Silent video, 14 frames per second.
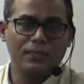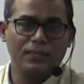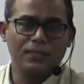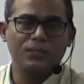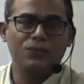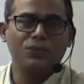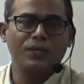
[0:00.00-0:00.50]
That
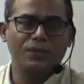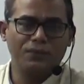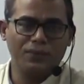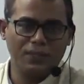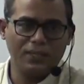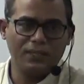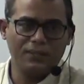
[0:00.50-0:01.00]
is where
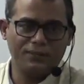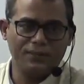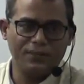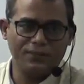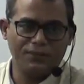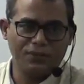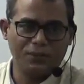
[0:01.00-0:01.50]
we are
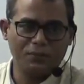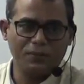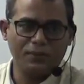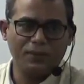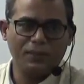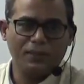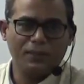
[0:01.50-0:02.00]
different from
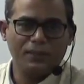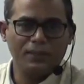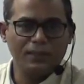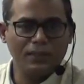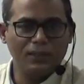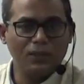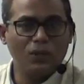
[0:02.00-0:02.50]
the
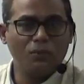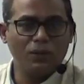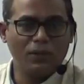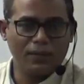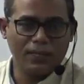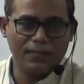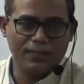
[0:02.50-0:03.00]
normal
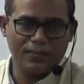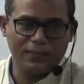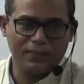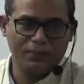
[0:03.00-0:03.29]
writings.